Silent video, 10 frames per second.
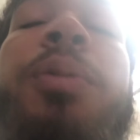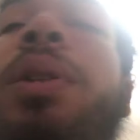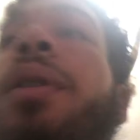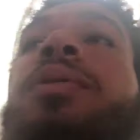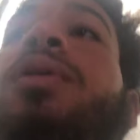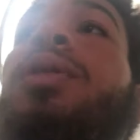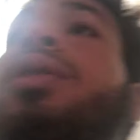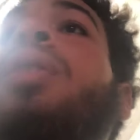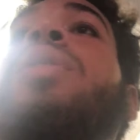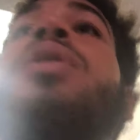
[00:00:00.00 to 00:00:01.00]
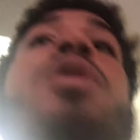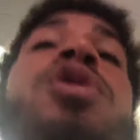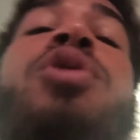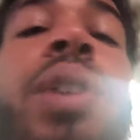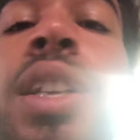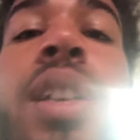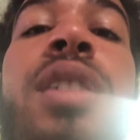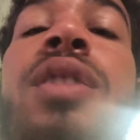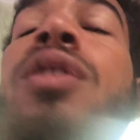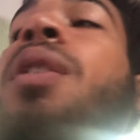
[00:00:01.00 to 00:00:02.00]
whatever. You just drink it.
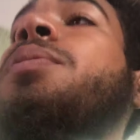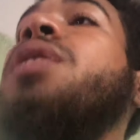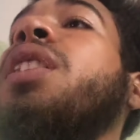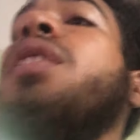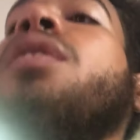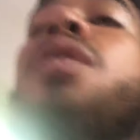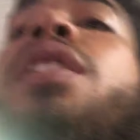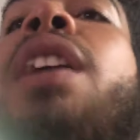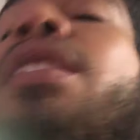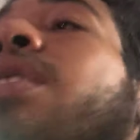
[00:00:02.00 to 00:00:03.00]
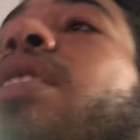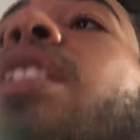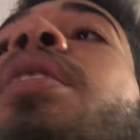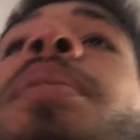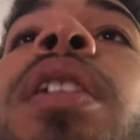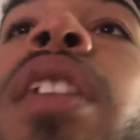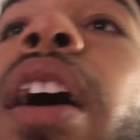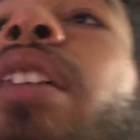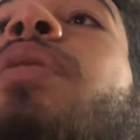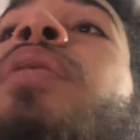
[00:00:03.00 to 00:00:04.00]
You know what I'm saying? And that's the thing about
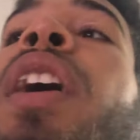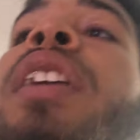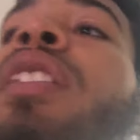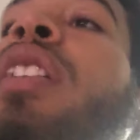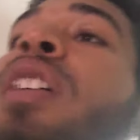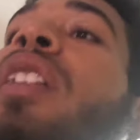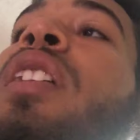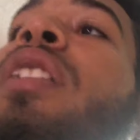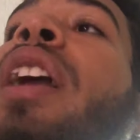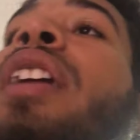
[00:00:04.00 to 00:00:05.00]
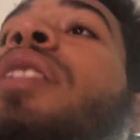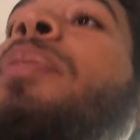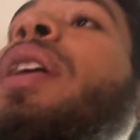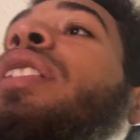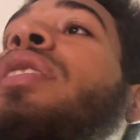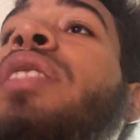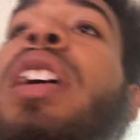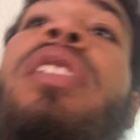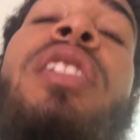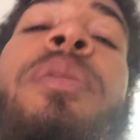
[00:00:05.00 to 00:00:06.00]
life. Like, not everybody is
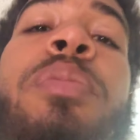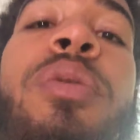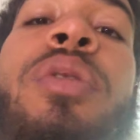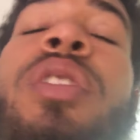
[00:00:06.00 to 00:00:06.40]
that simple.